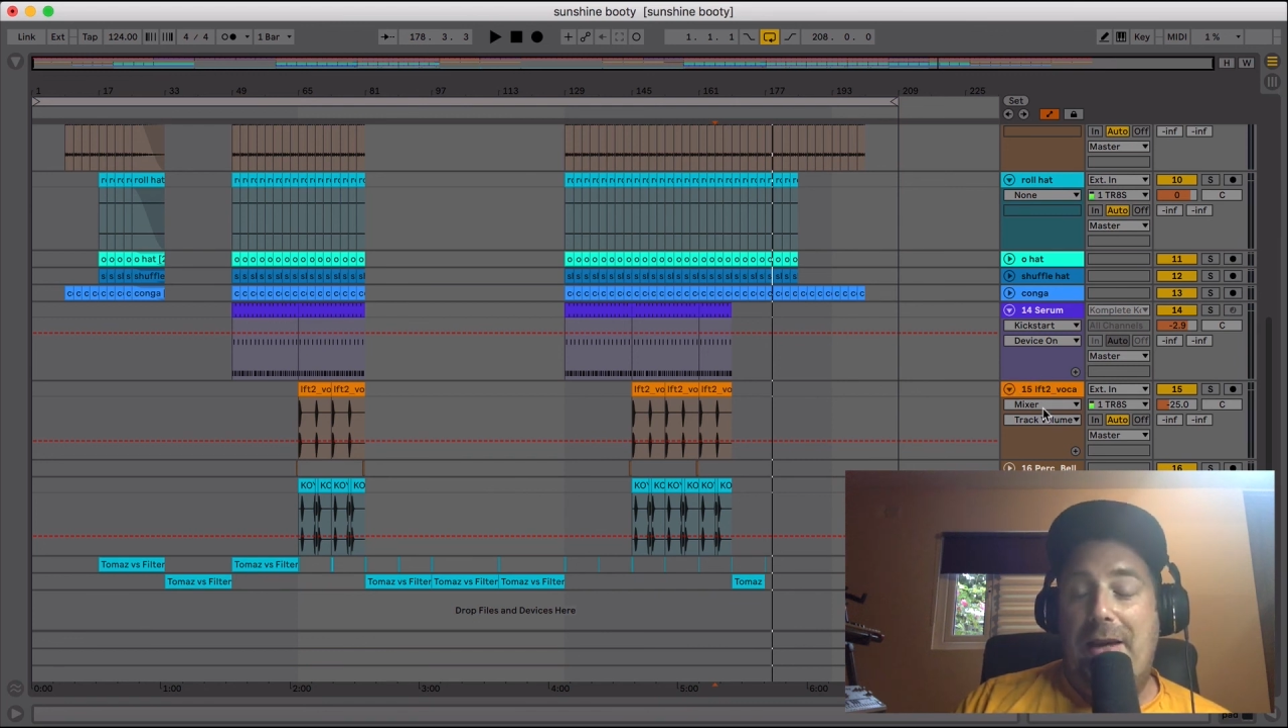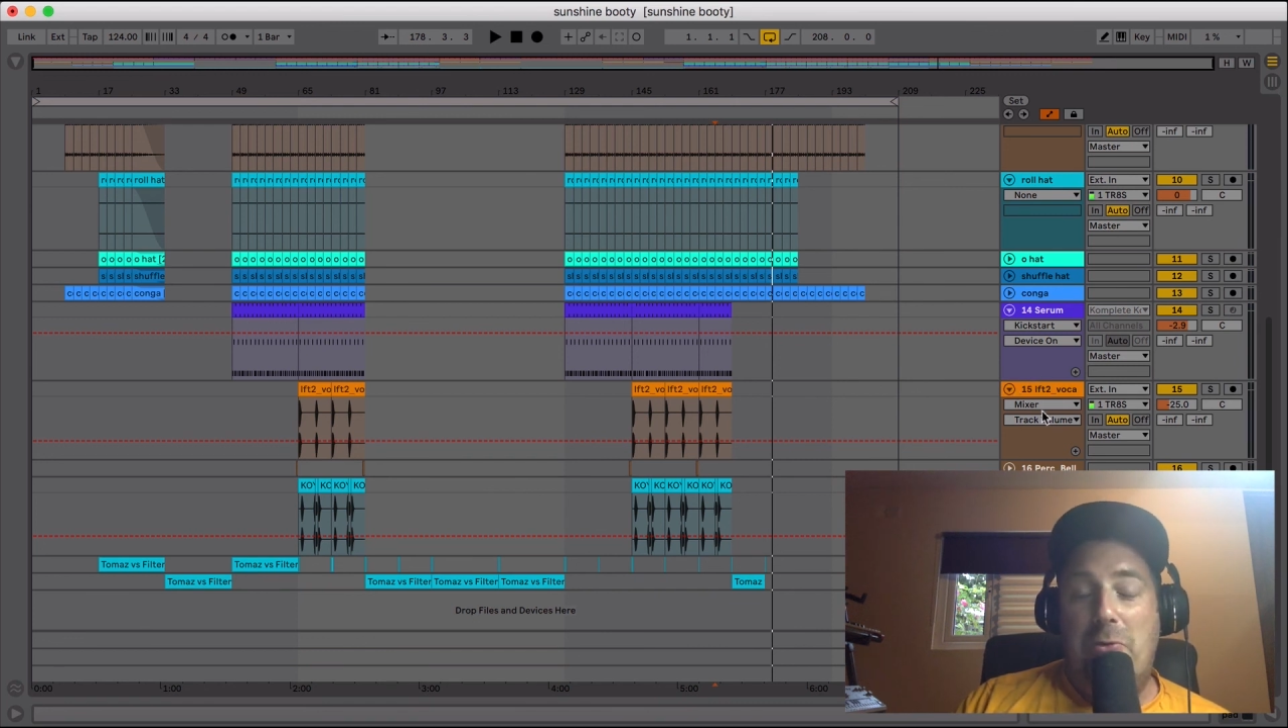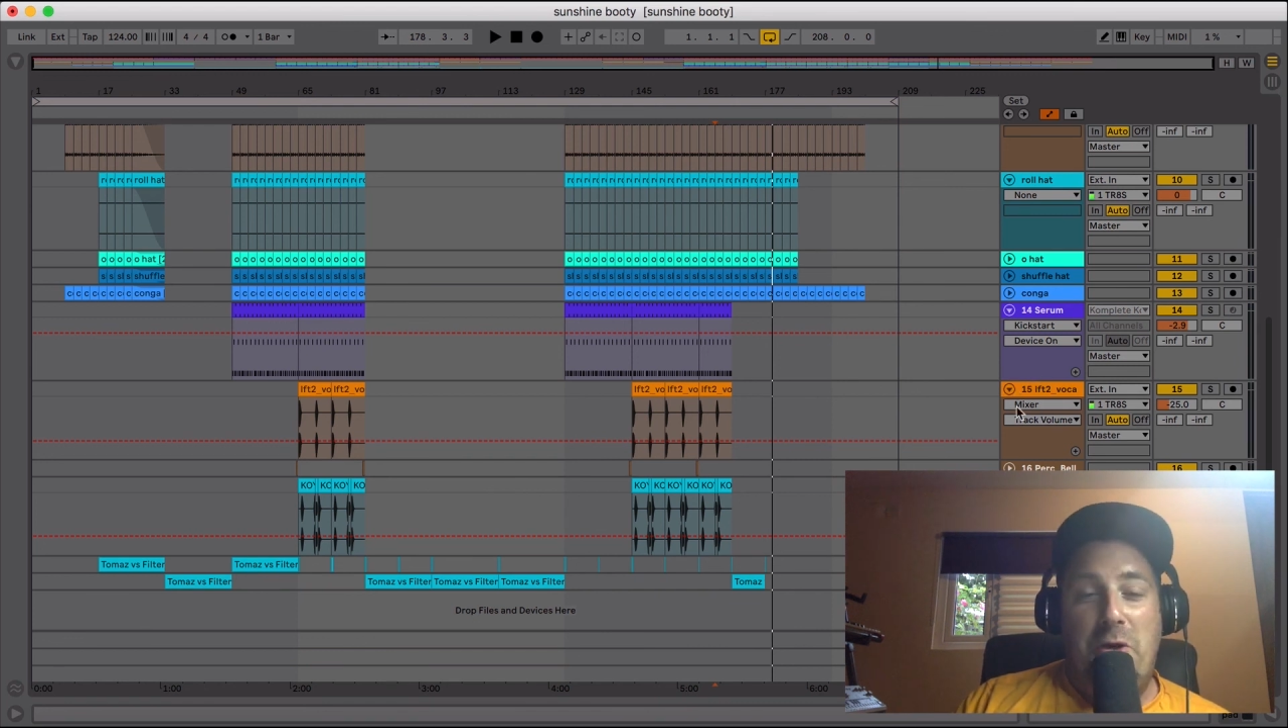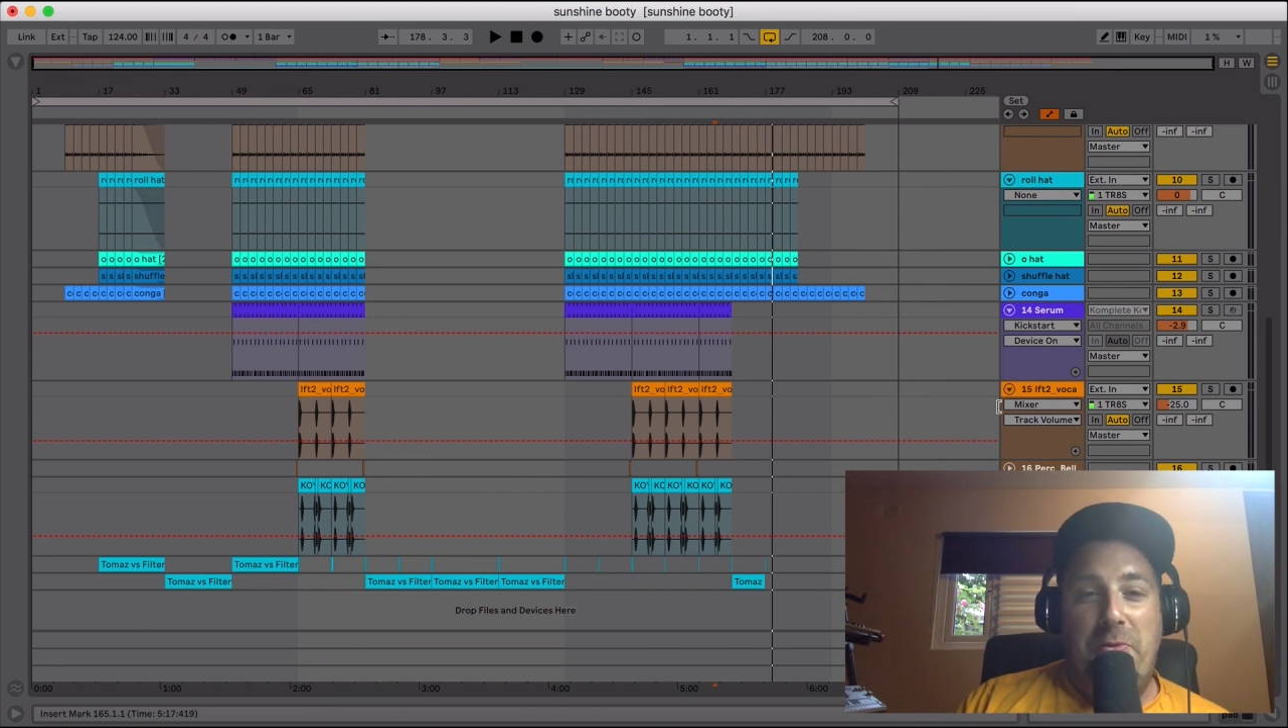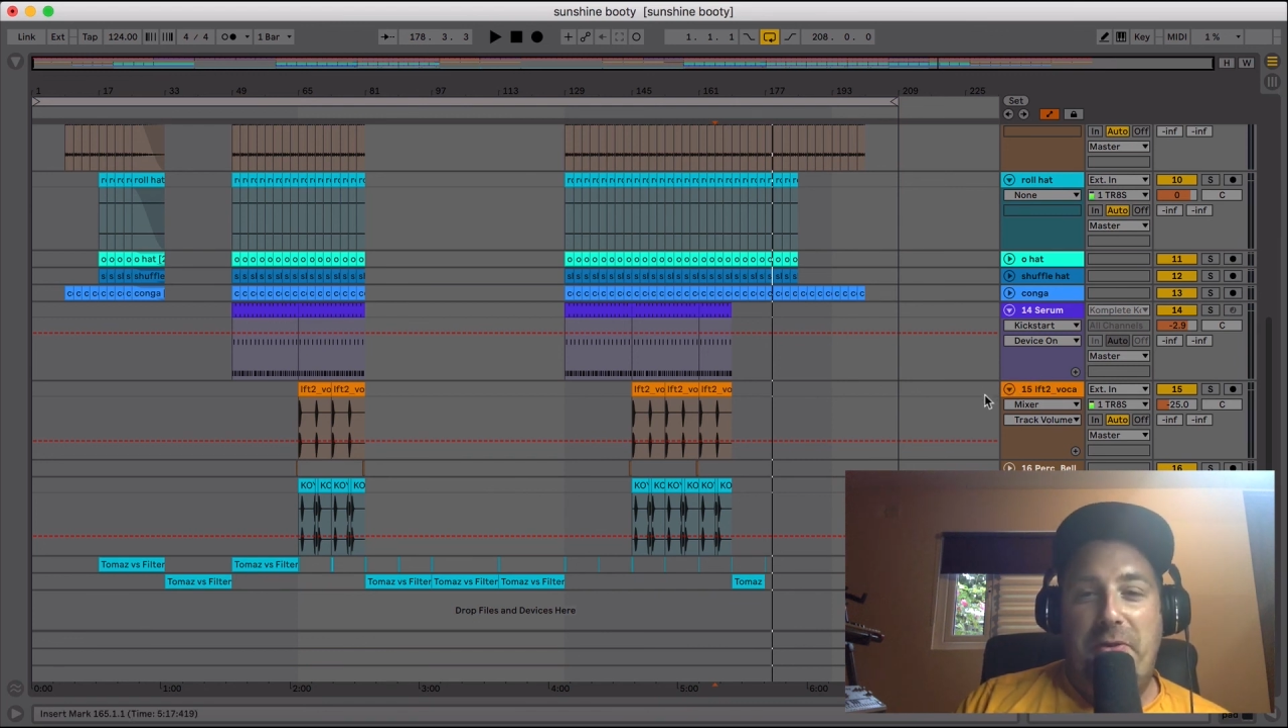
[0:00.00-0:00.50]

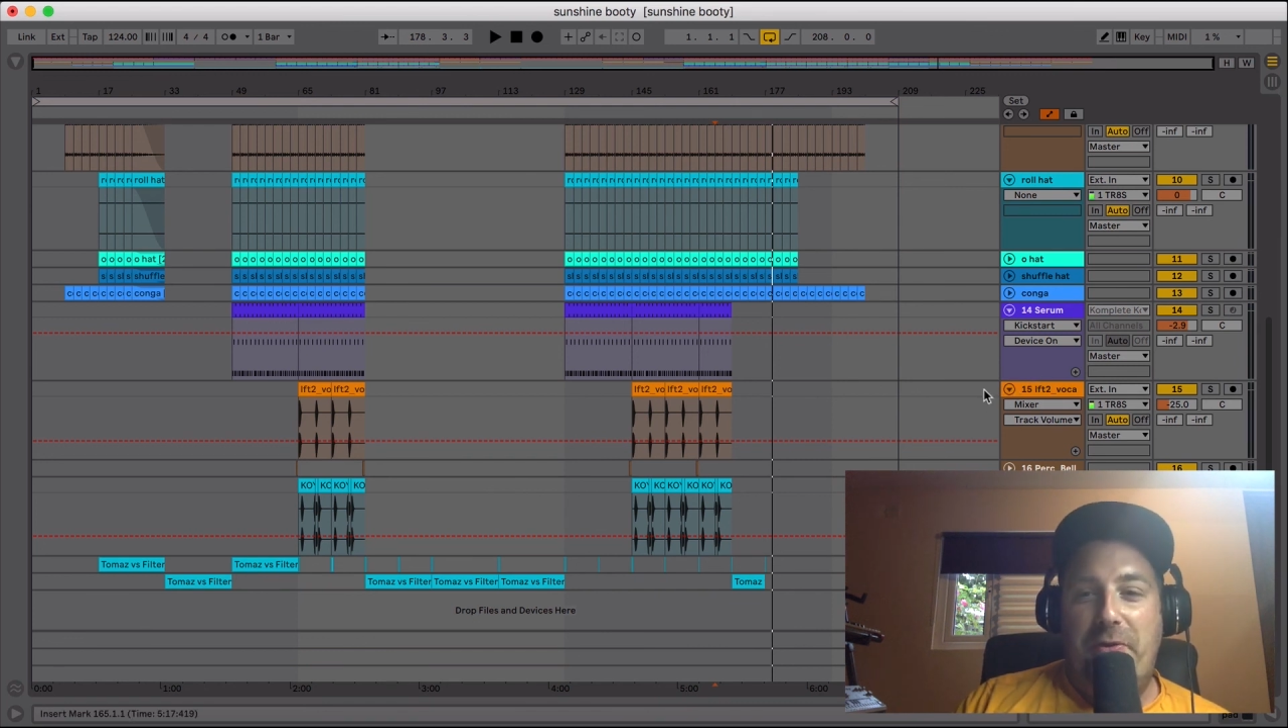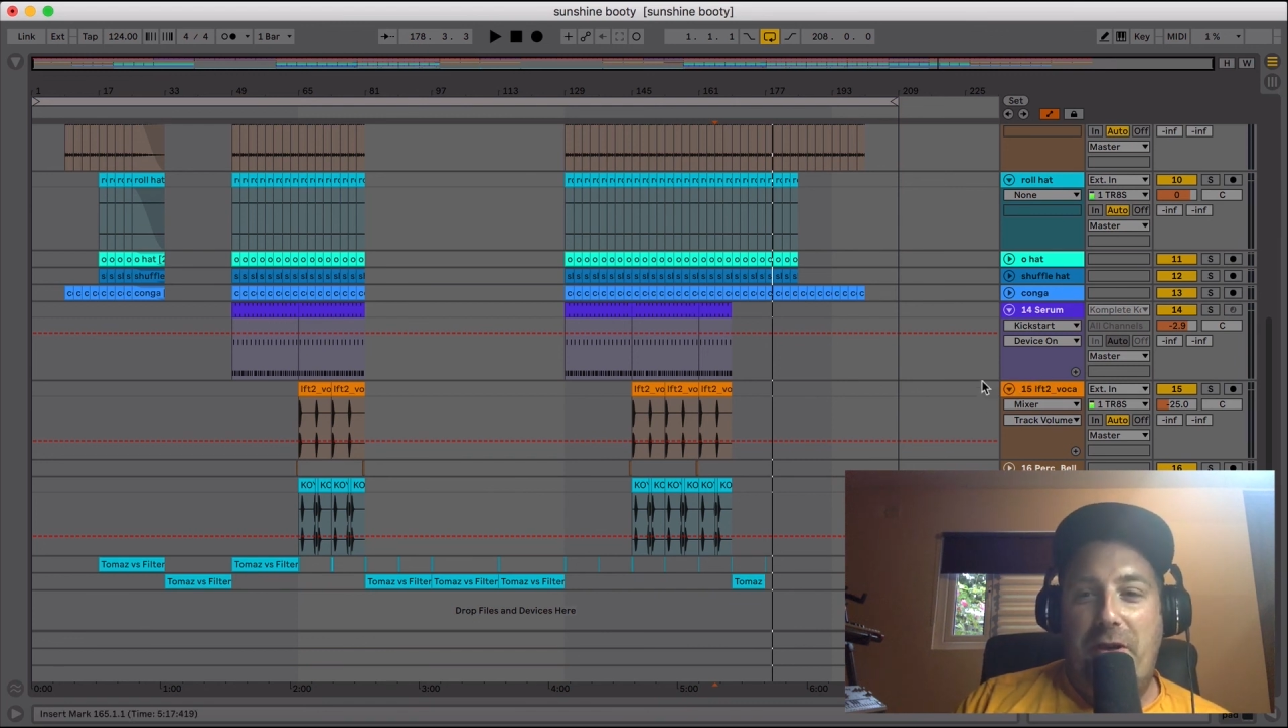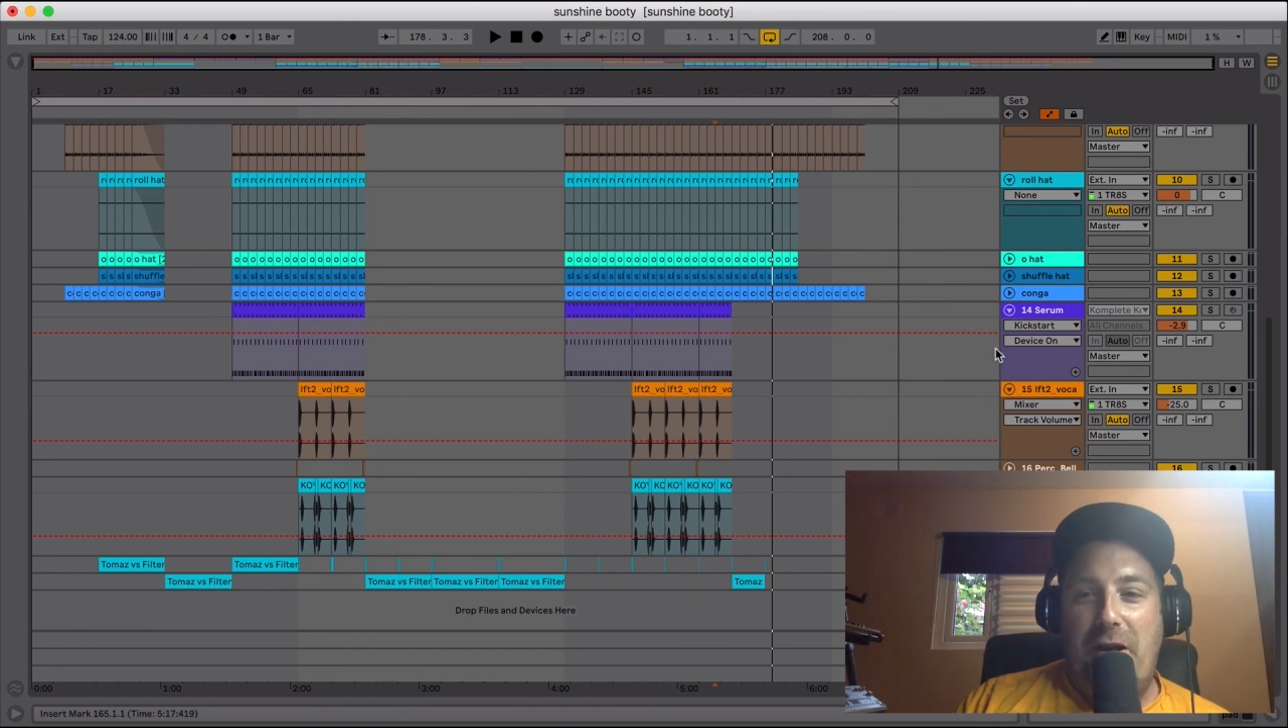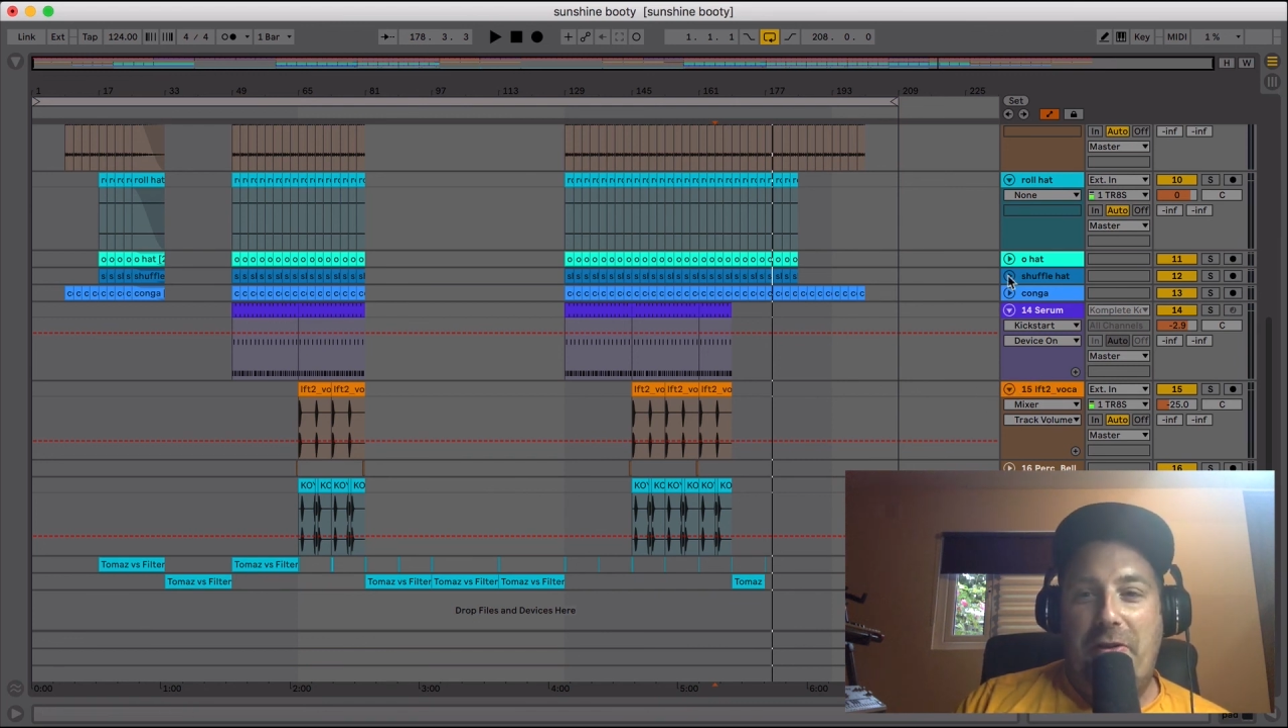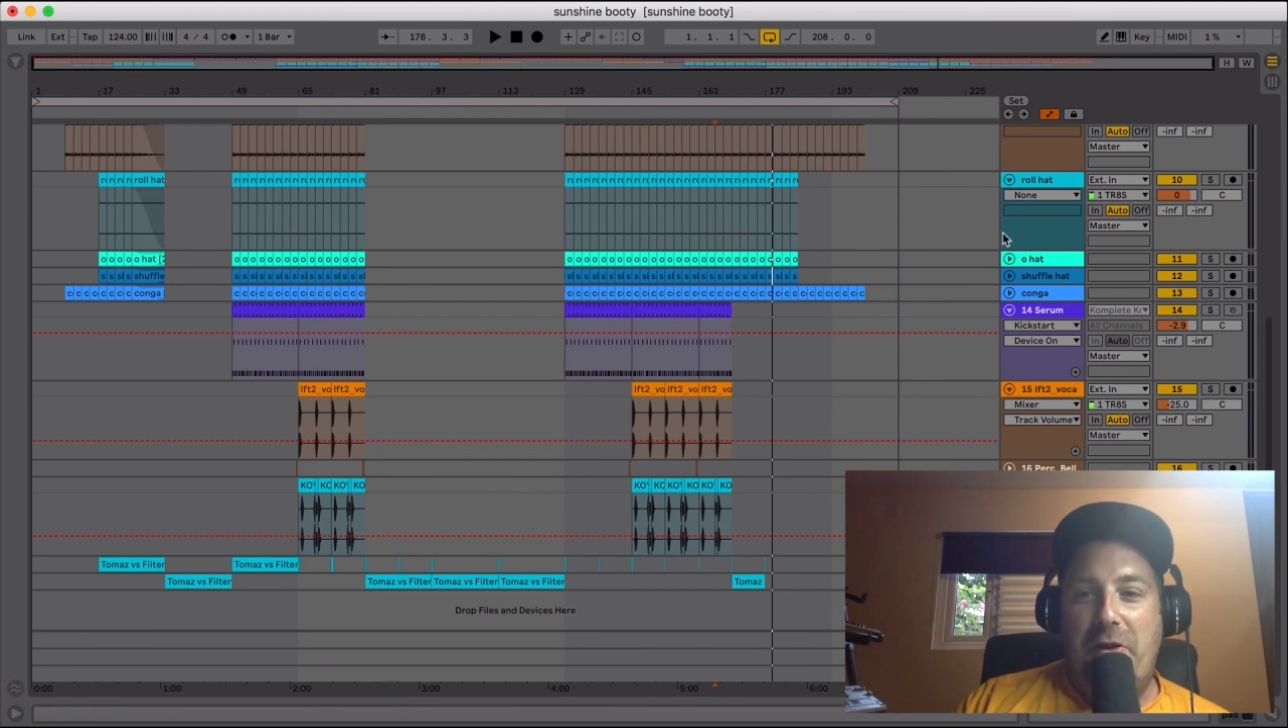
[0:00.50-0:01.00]
one of my
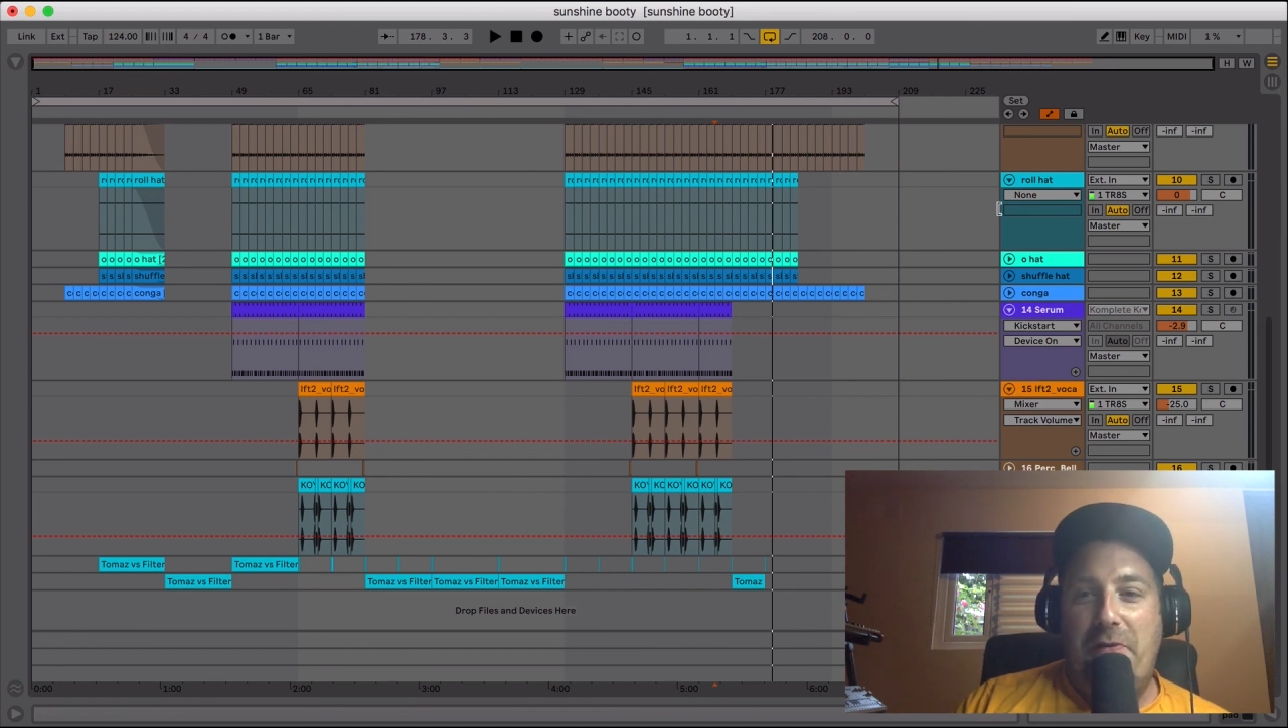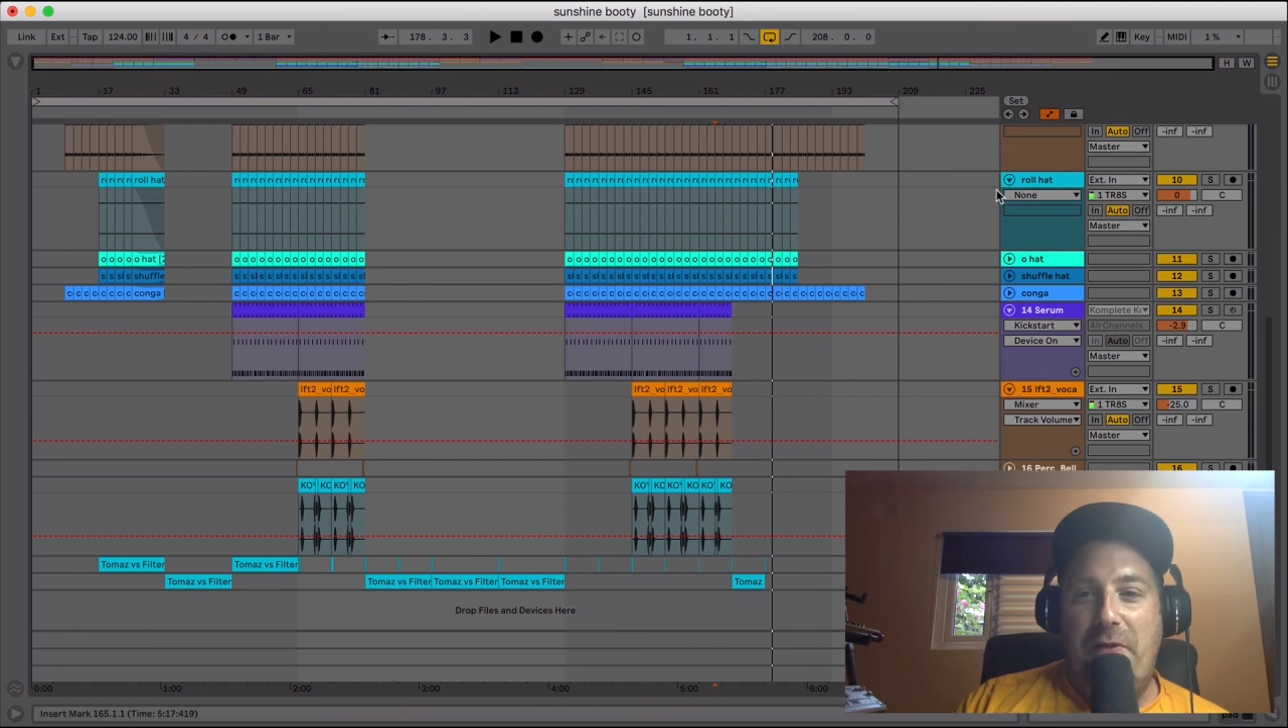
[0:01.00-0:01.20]
all-time